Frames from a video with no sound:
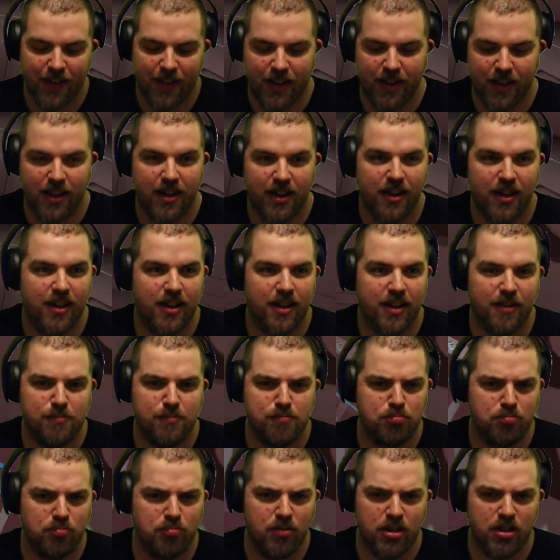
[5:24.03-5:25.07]
um,
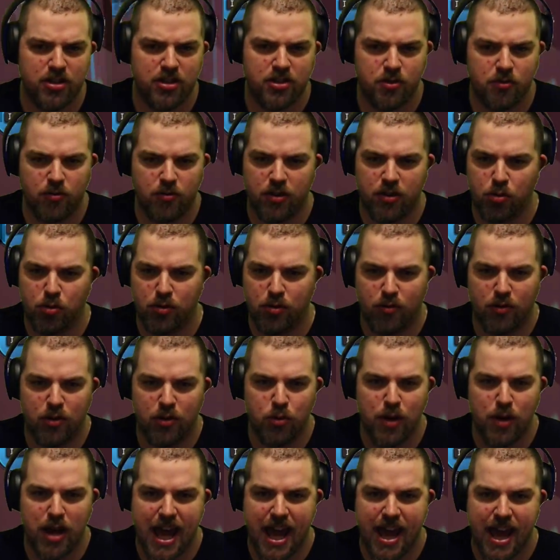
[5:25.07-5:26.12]
what, what, do we, what do
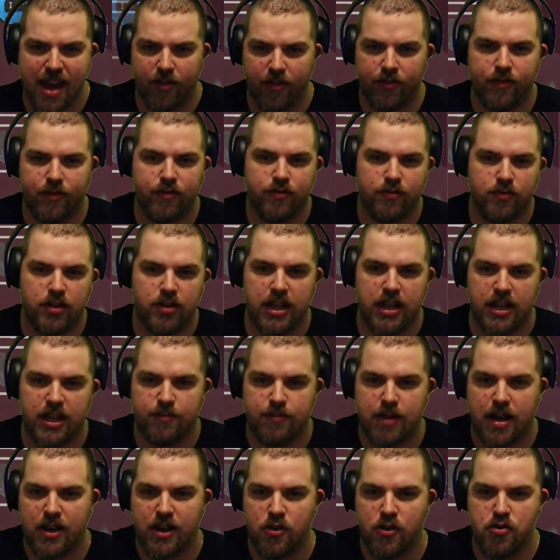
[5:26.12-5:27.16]
we have?
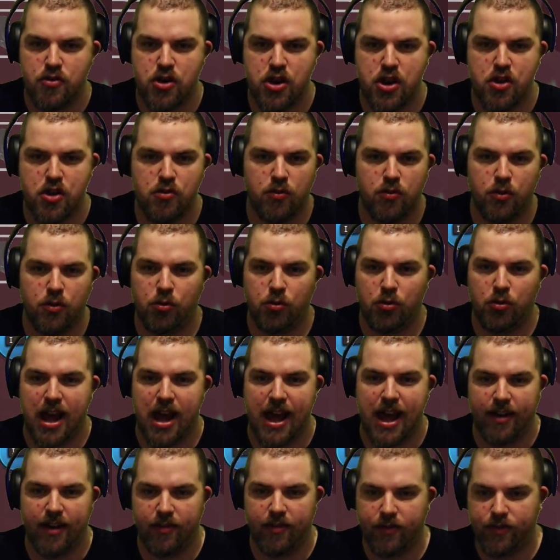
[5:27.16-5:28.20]
Um, I don't know what we
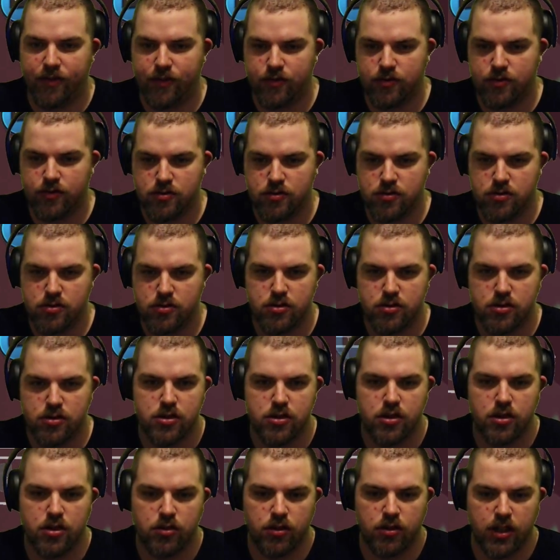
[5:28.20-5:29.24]
have.
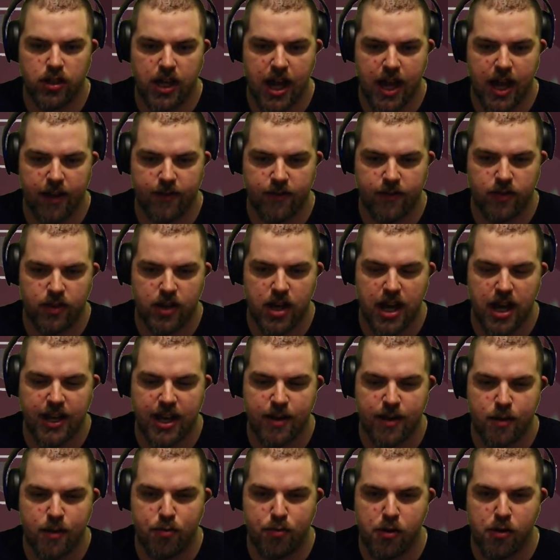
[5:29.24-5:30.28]
Okay,
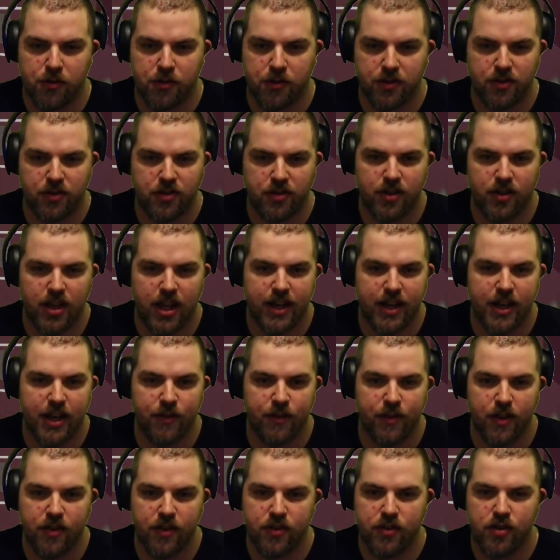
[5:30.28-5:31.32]
nighttime approaches. I know
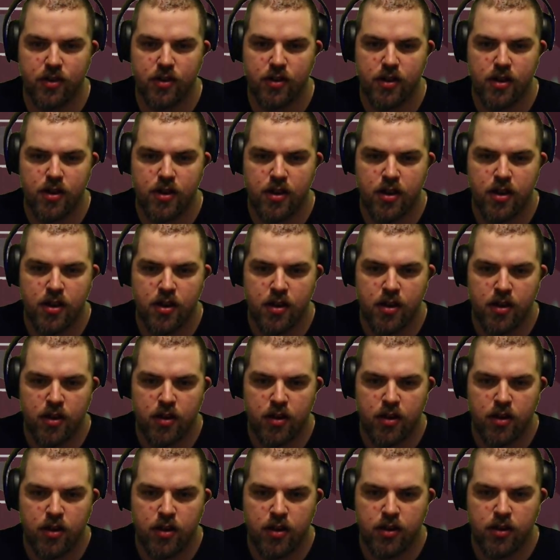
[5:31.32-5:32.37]
this.
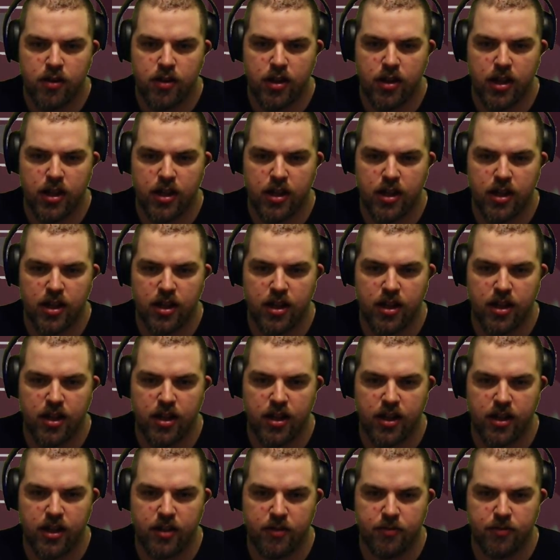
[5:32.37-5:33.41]
Uh,
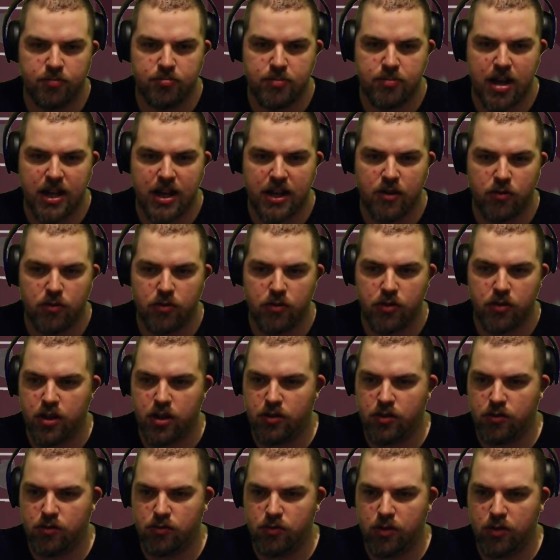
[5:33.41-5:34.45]
um, I don't
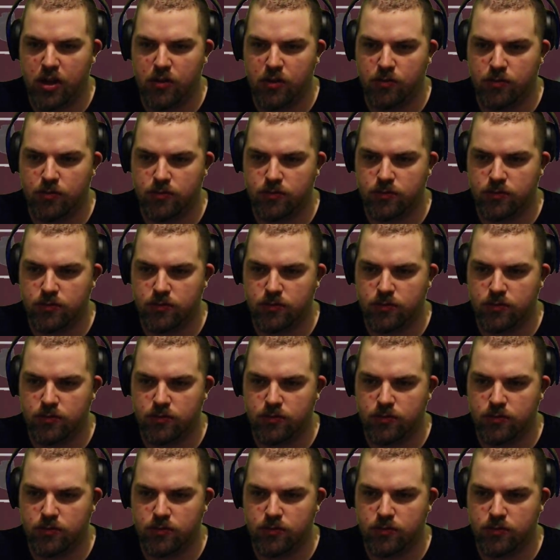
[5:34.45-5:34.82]
know where you,